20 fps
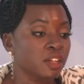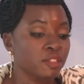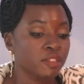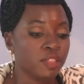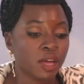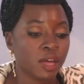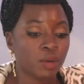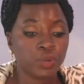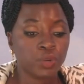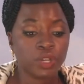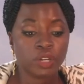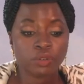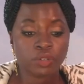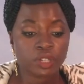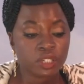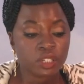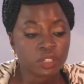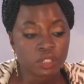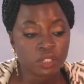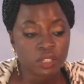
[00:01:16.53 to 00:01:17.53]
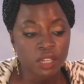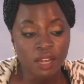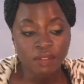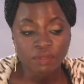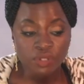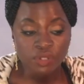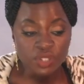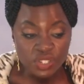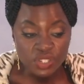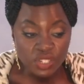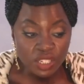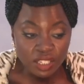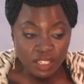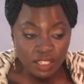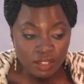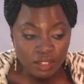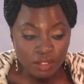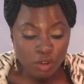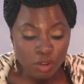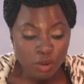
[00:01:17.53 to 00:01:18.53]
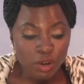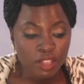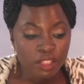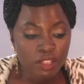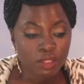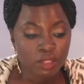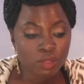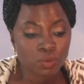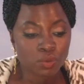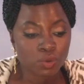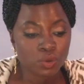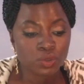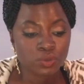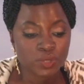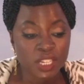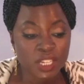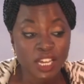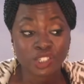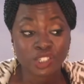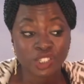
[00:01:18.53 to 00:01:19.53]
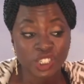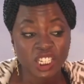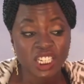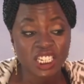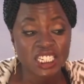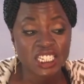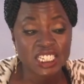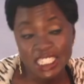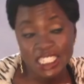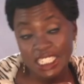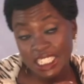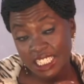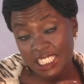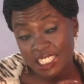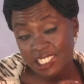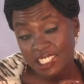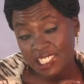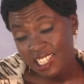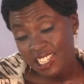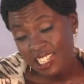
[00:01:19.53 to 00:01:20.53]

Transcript: that we don't get to ever see, though I think the world was actually keen to see it.